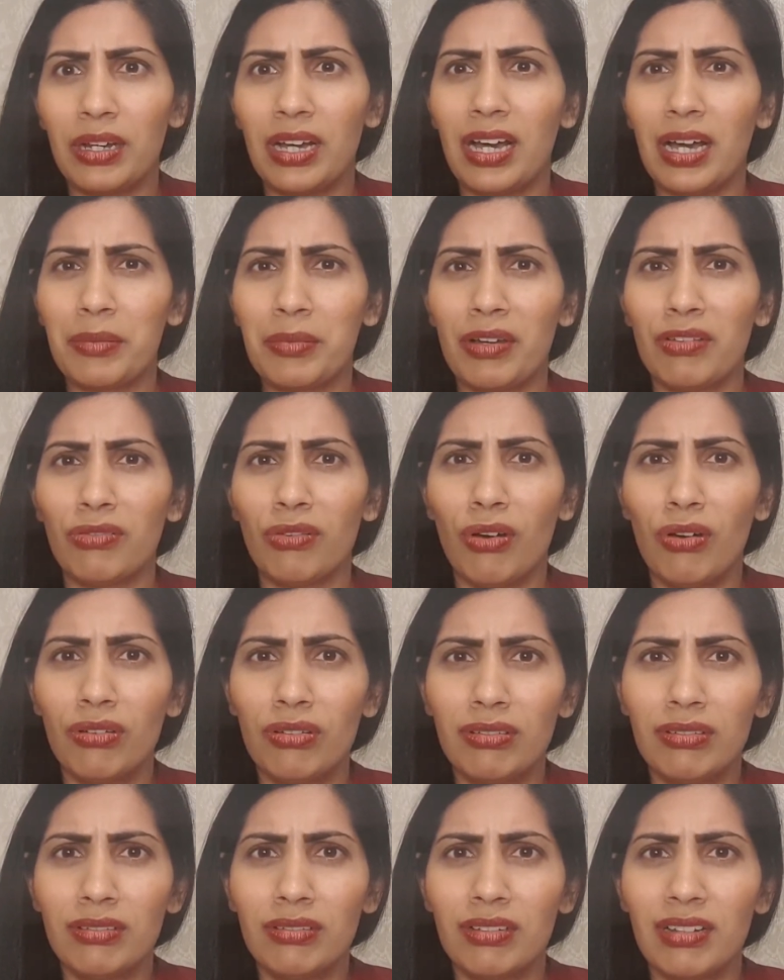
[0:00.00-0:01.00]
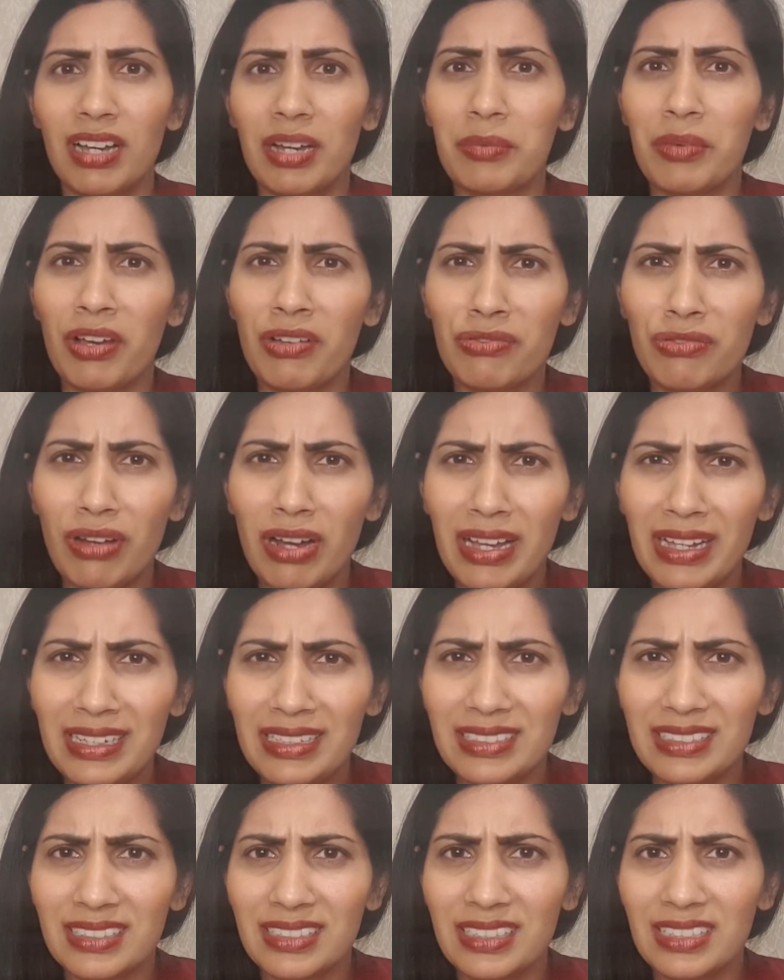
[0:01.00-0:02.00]
am I wrong? Am I right?
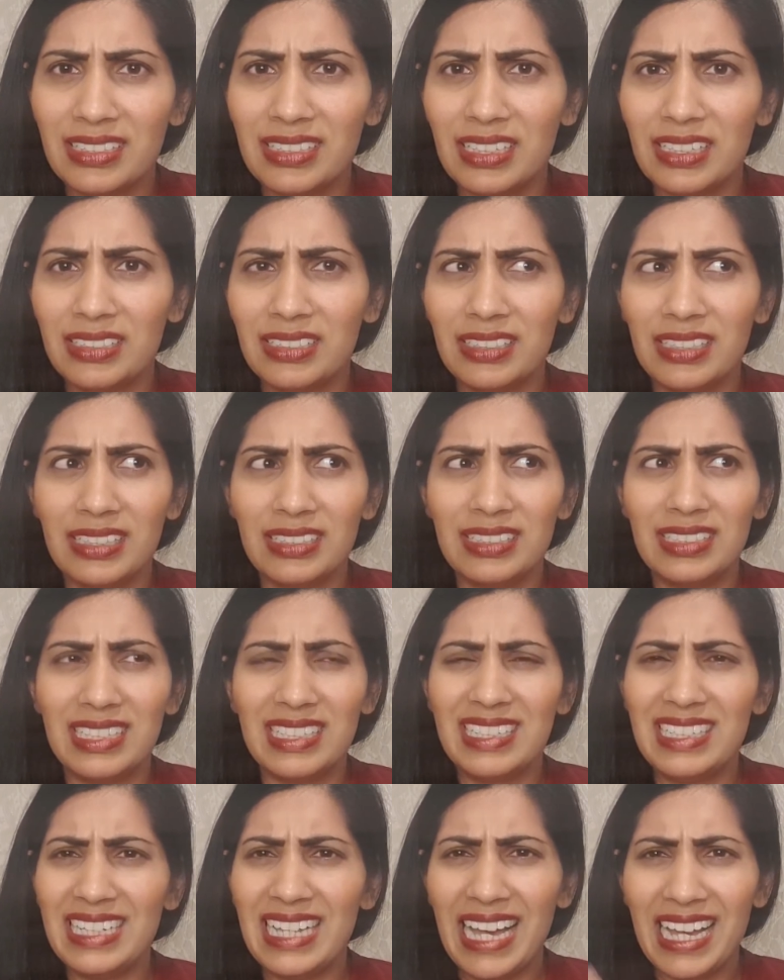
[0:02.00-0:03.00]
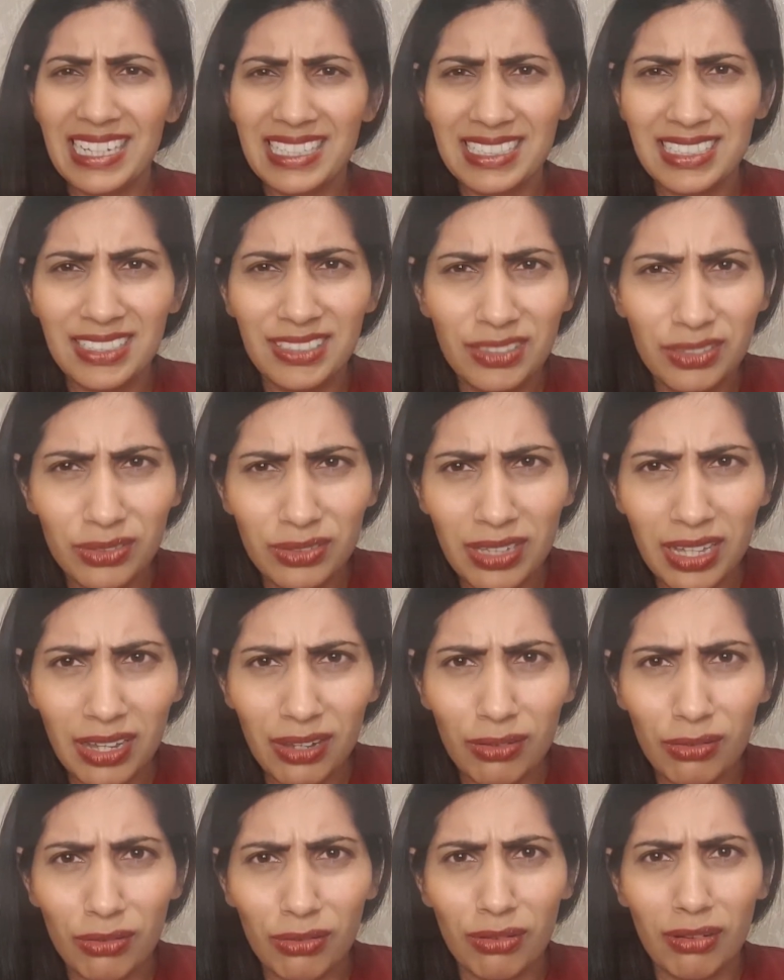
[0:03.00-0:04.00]
Did he actually do
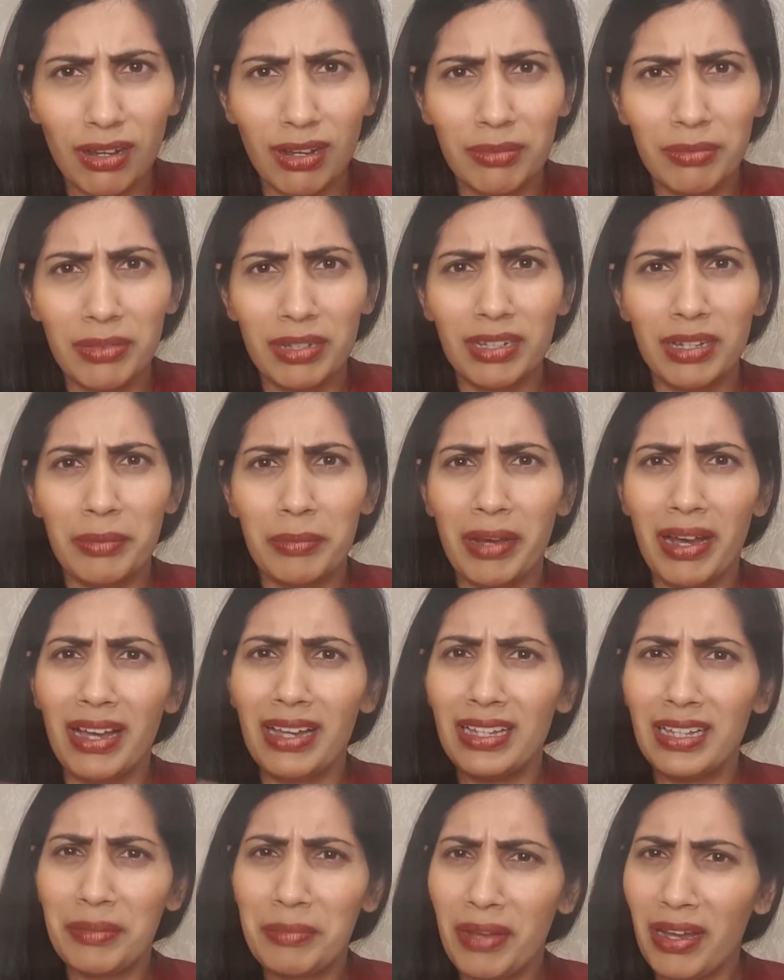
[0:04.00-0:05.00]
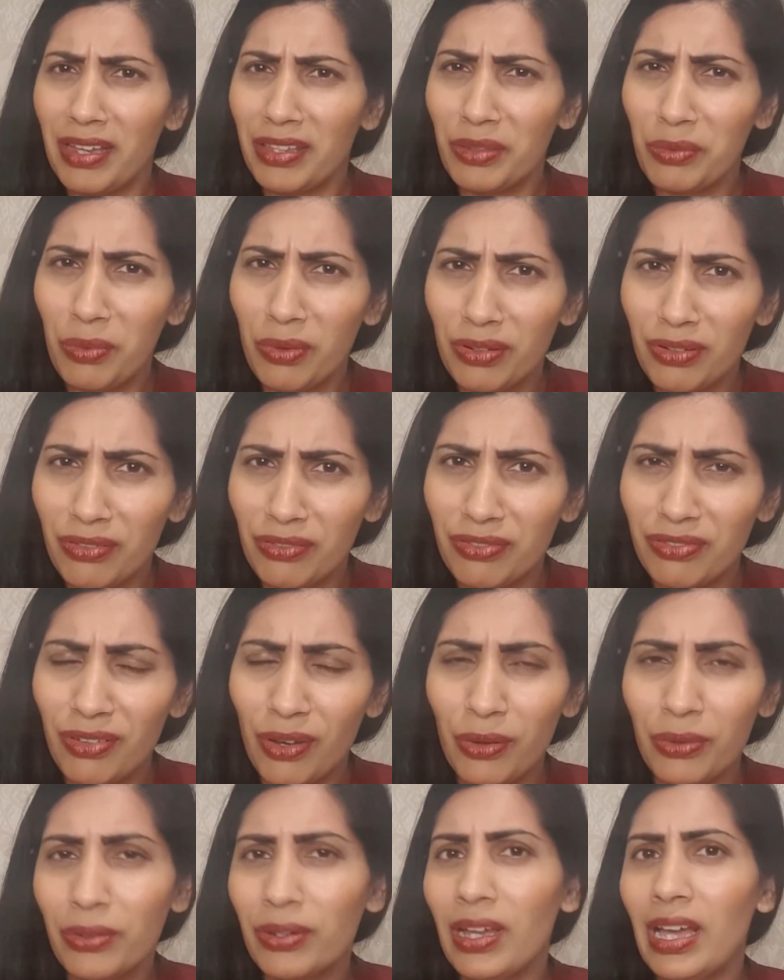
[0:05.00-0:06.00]
that, or am I the one at
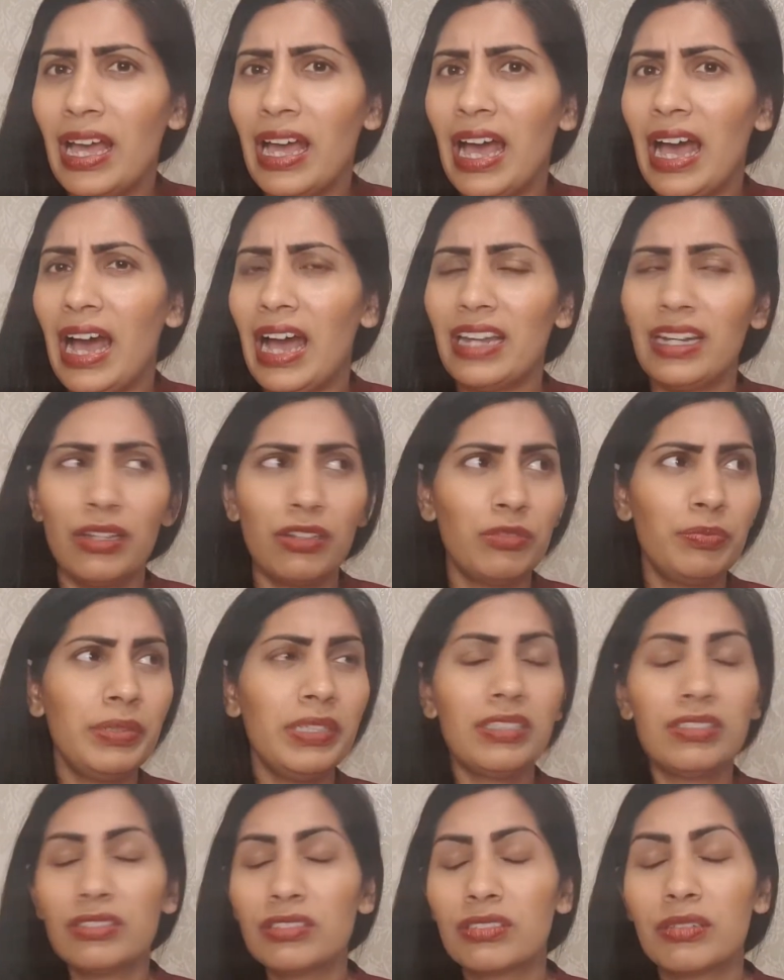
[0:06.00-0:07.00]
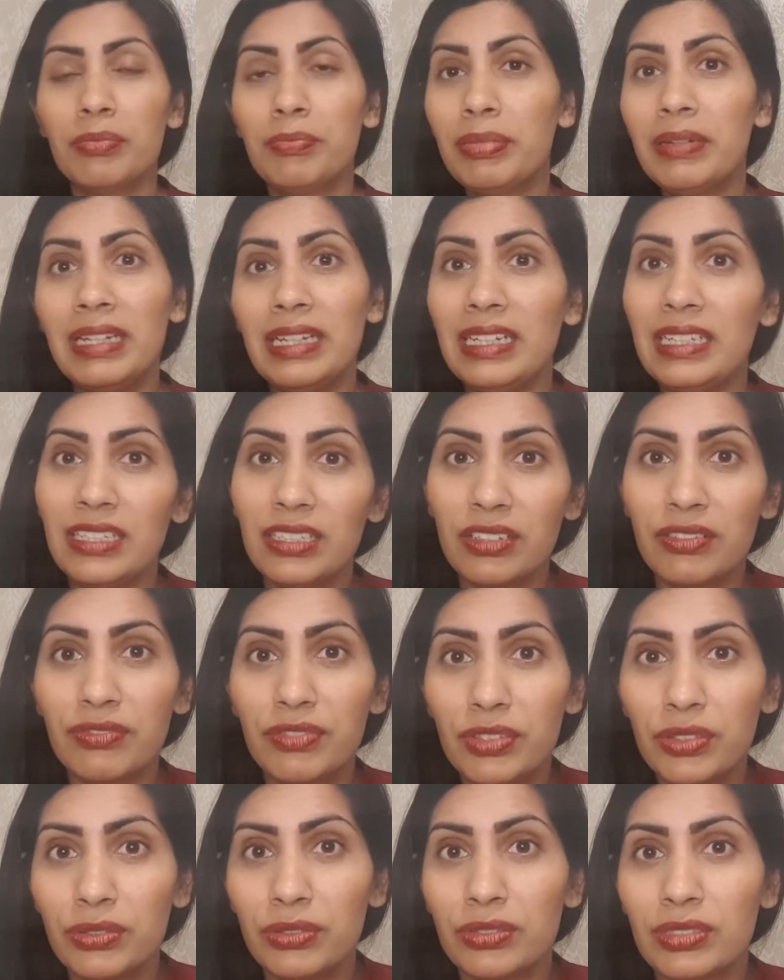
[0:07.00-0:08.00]
fault? And I'd be completely
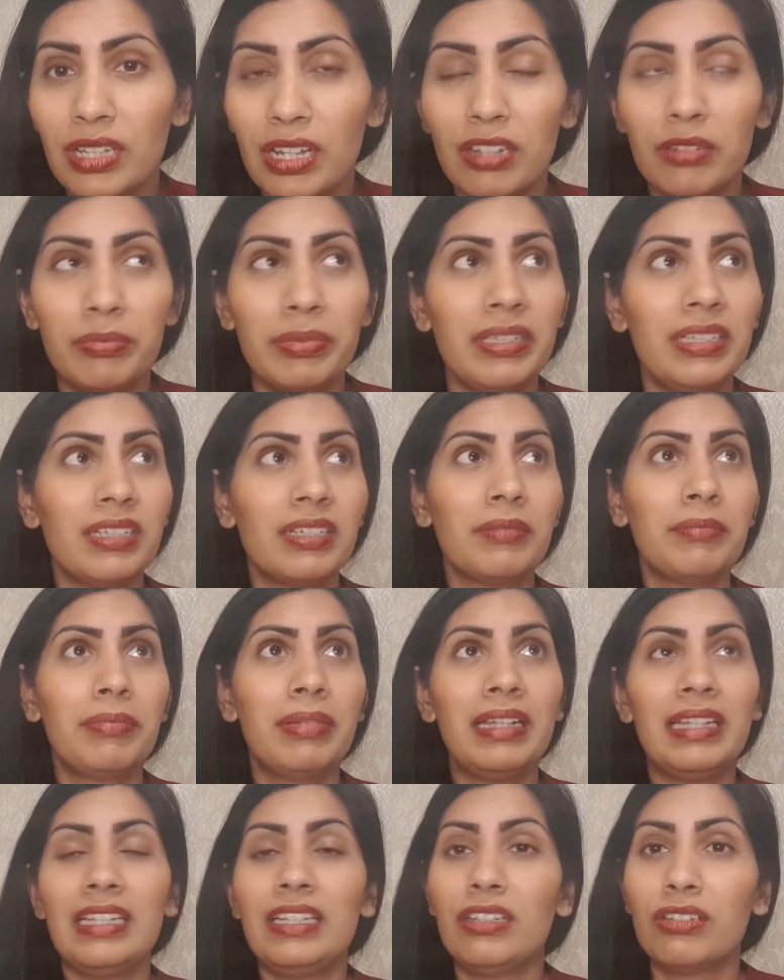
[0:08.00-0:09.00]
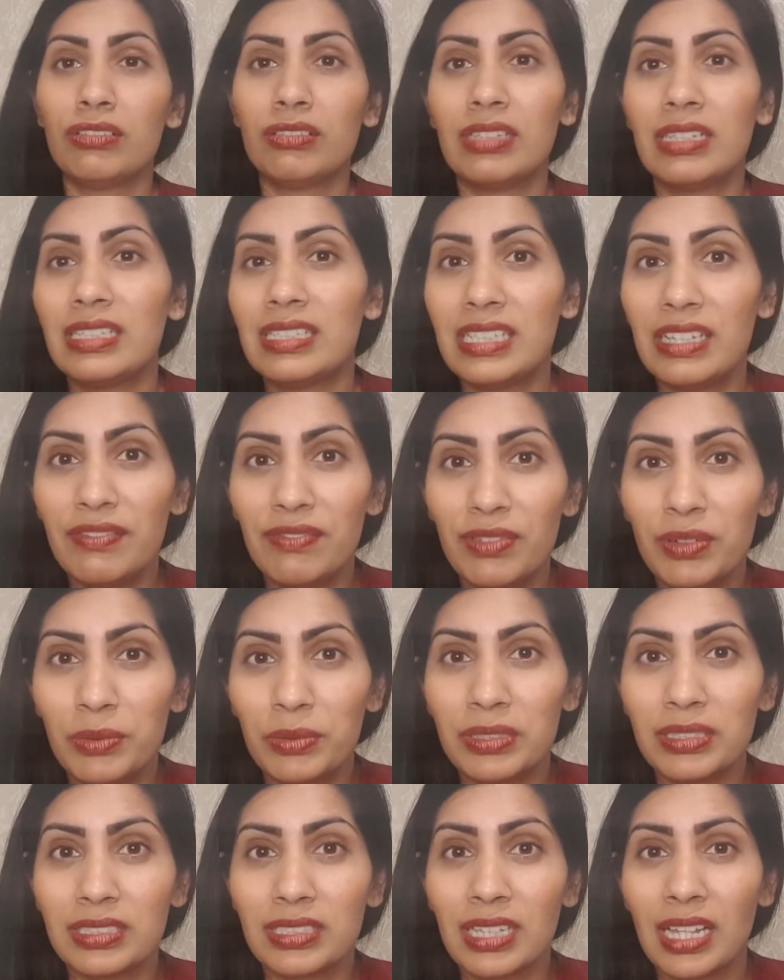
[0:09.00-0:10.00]
confused. I'd be completely under his
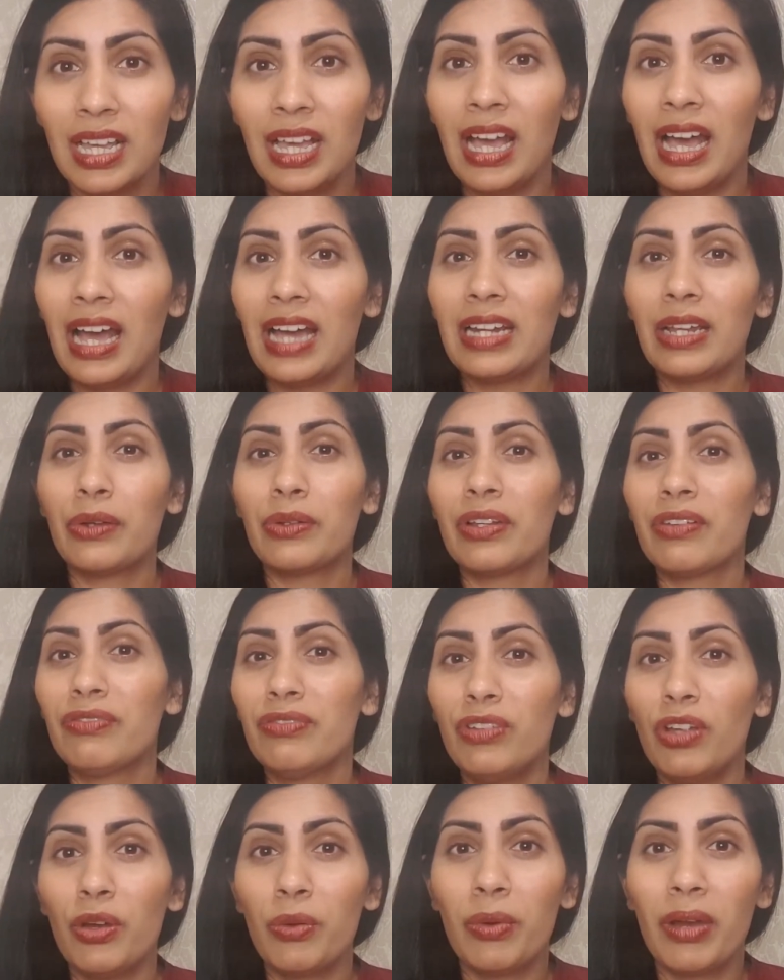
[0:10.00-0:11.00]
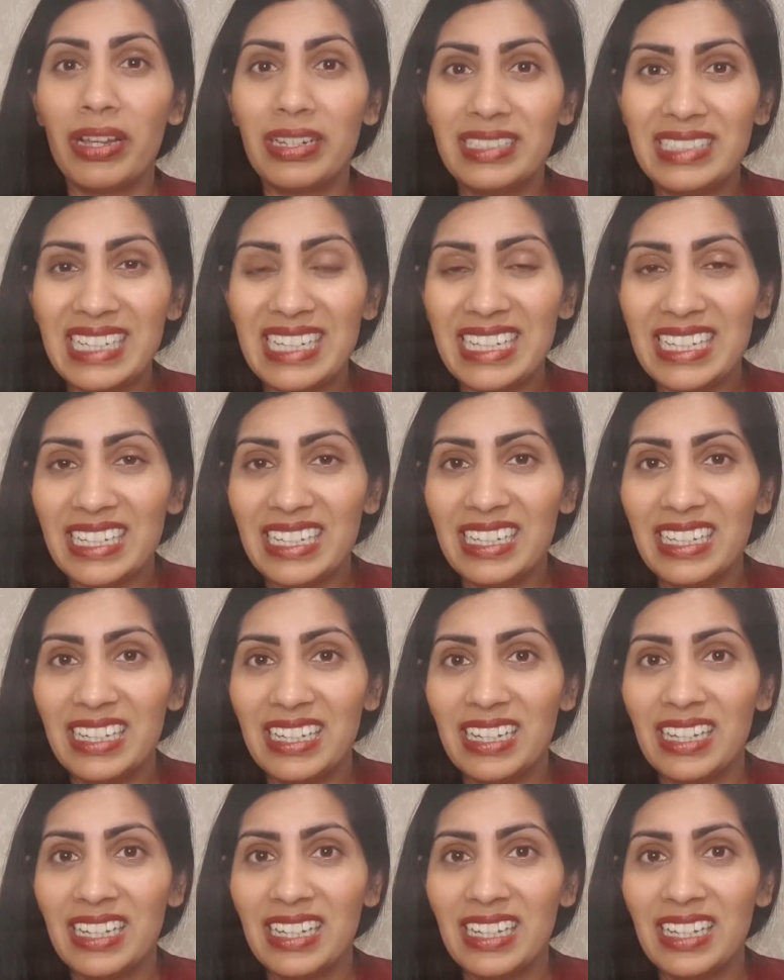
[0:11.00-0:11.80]
influence, and I would have no idea